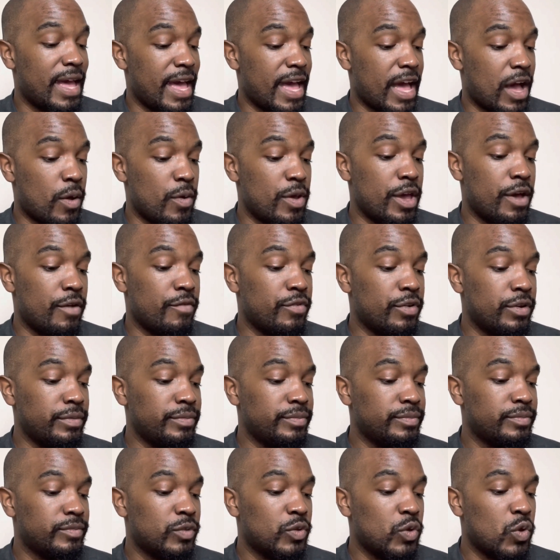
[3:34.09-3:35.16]

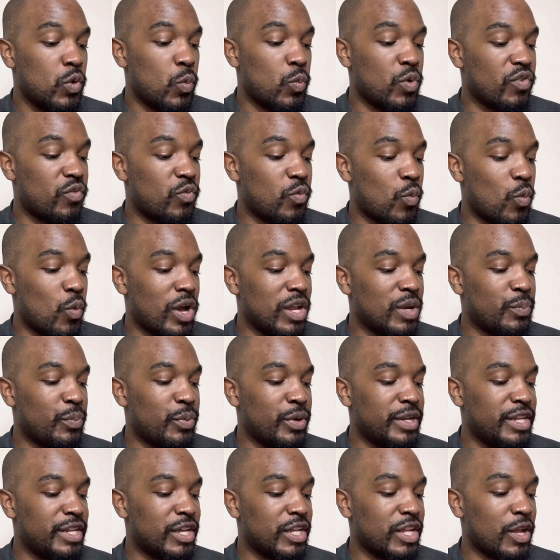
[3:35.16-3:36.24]
However, with one
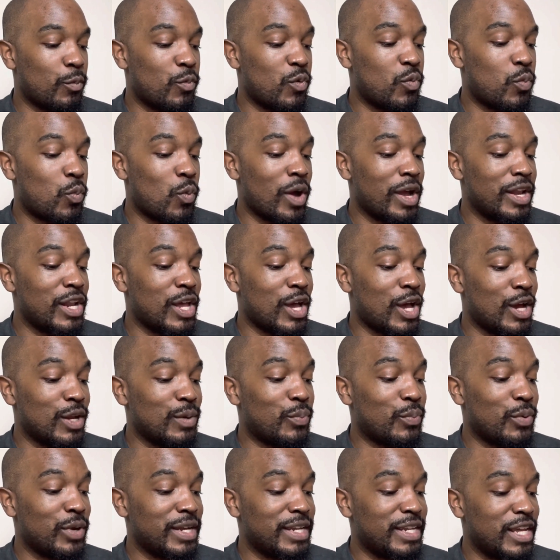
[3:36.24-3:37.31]

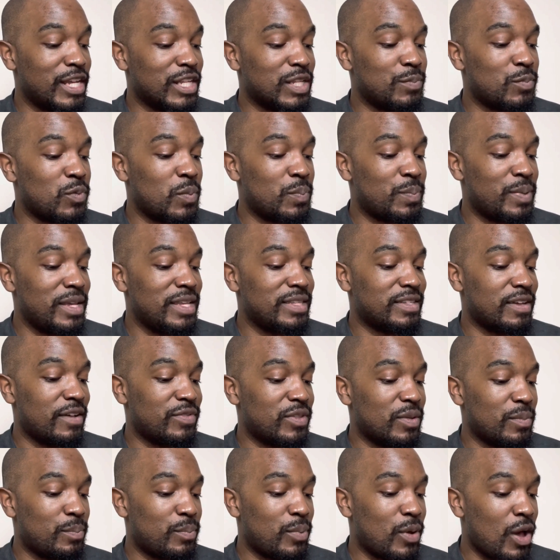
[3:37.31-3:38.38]
unpredictable piece
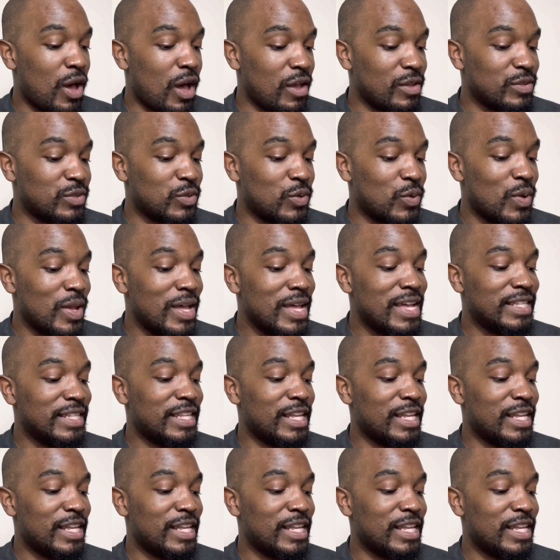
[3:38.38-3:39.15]
of the puzzle